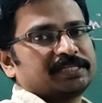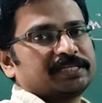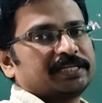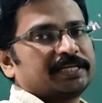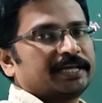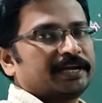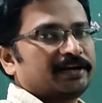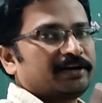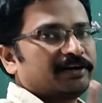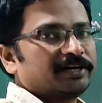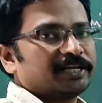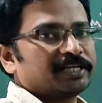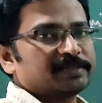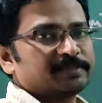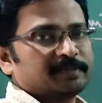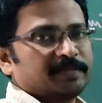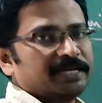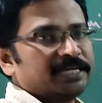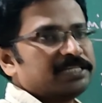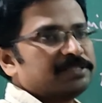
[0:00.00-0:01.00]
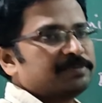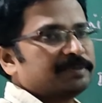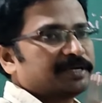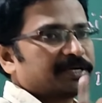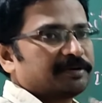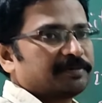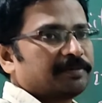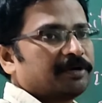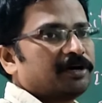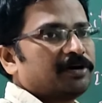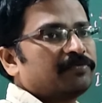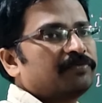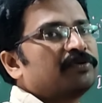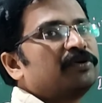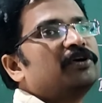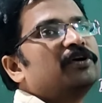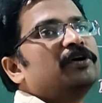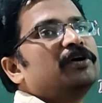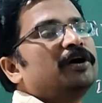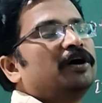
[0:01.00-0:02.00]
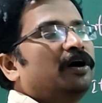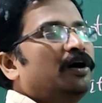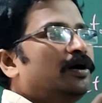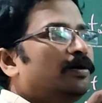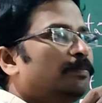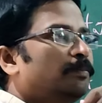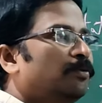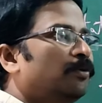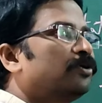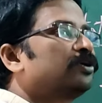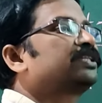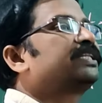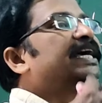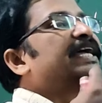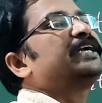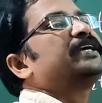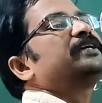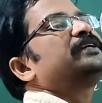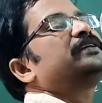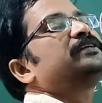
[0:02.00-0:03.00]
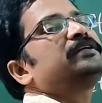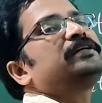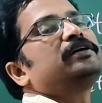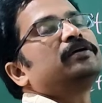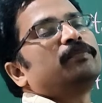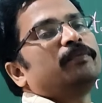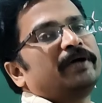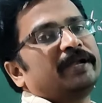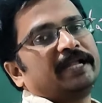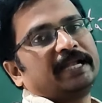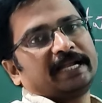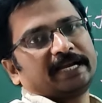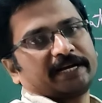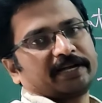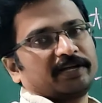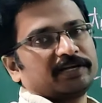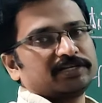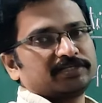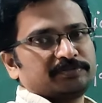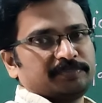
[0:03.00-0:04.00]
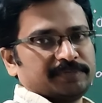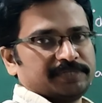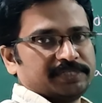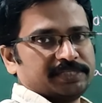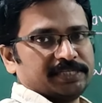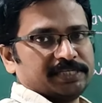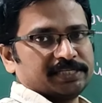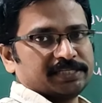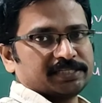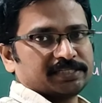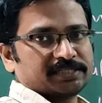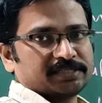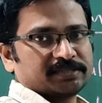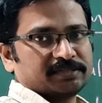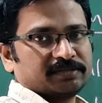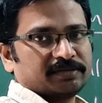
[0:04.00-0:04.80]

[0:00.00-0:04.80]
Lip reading: It cannot explain spectrum of more than one electron species.